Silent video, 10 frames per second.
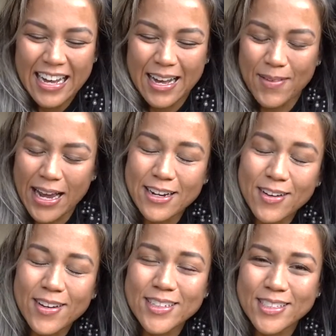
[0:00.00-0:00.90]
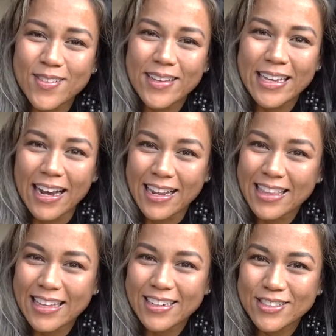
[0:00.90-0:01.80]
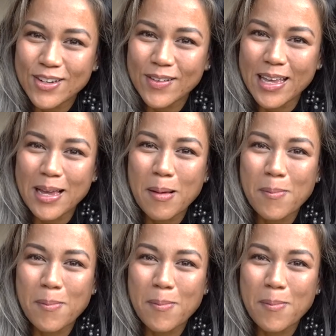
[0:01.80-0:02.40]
Um, I know you're joking. I think you're joking,